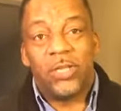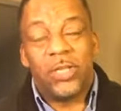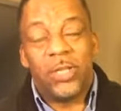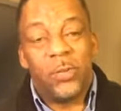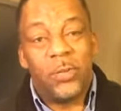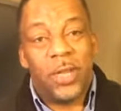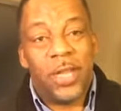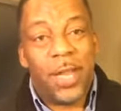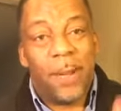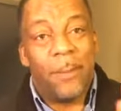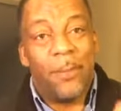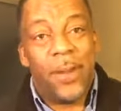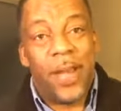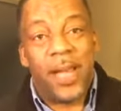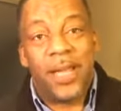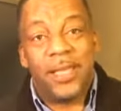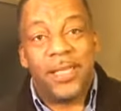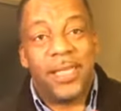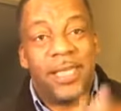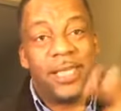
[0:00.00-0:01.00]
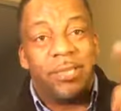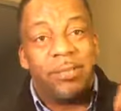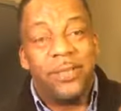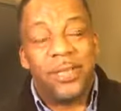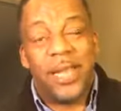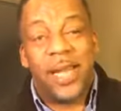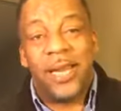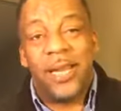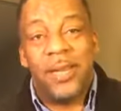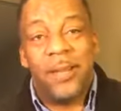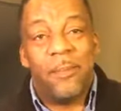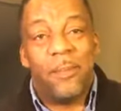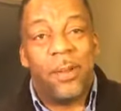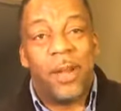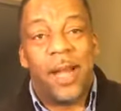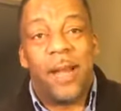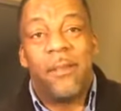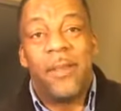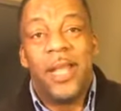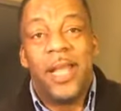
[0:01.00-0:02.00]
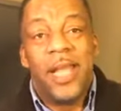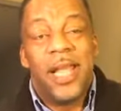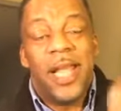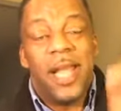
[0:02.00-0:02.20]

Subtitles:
So we got politics, we got hip-hop,